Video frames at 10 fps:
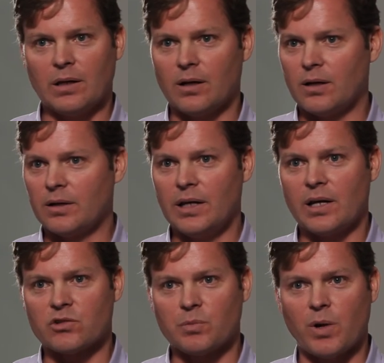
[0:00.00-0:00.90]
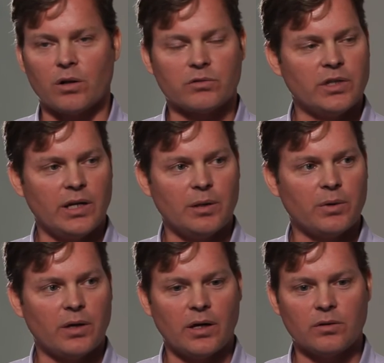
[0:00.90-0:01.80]
uh, he had a small team,
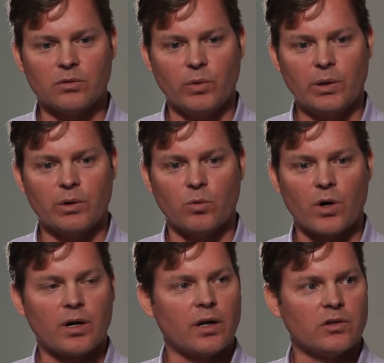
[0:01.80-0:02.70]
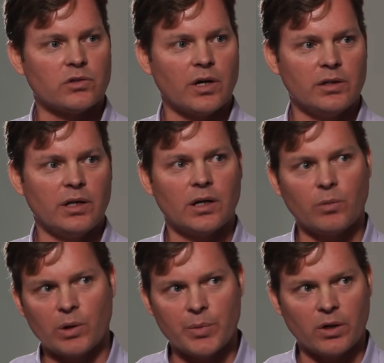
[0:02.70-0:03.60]
and we would work on this idea.
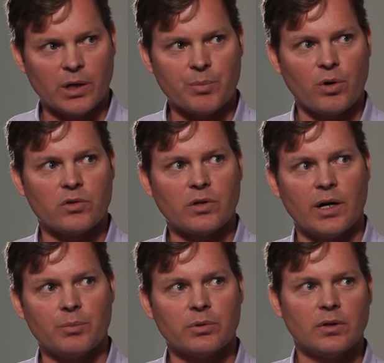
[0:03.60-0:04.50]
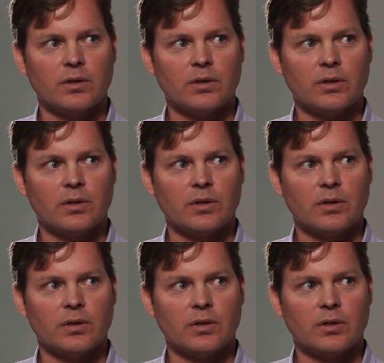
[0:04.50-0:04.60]
We were building a prototype,